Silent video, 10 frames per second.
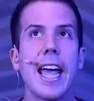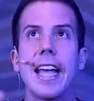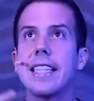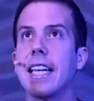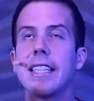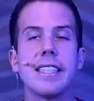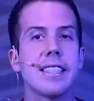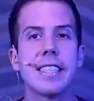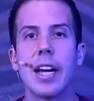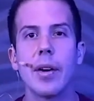and, and, and,
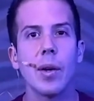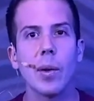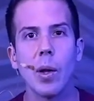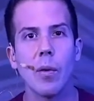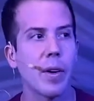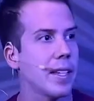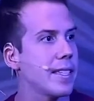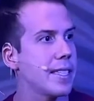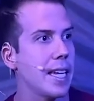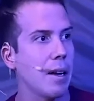staring all over and
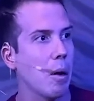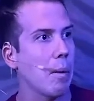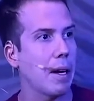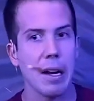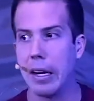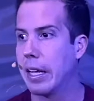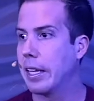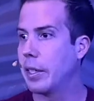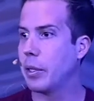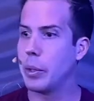seeing, oh my God,
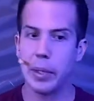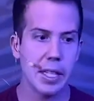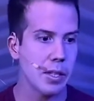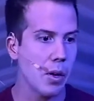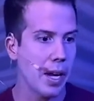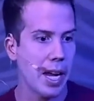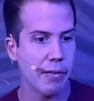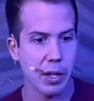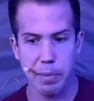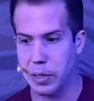they're doing this. Oh, I
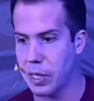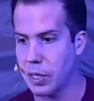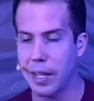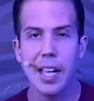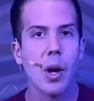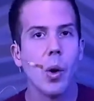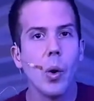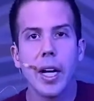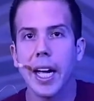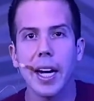have competition.
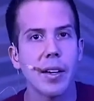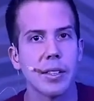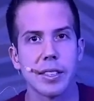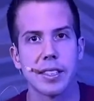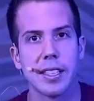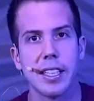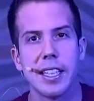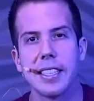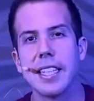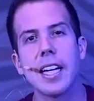Who cares?
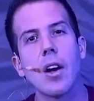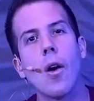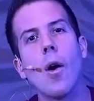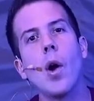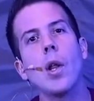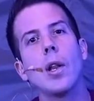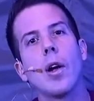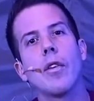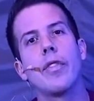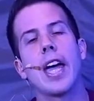Take all
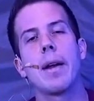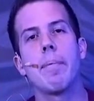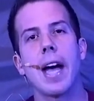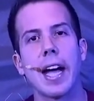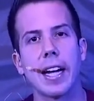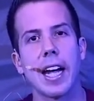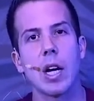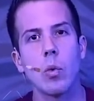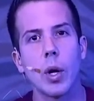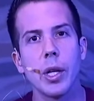of that back.
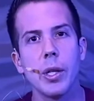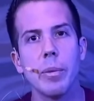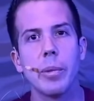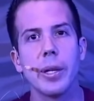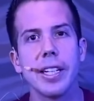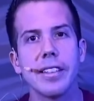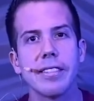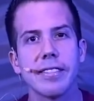And where do you put it?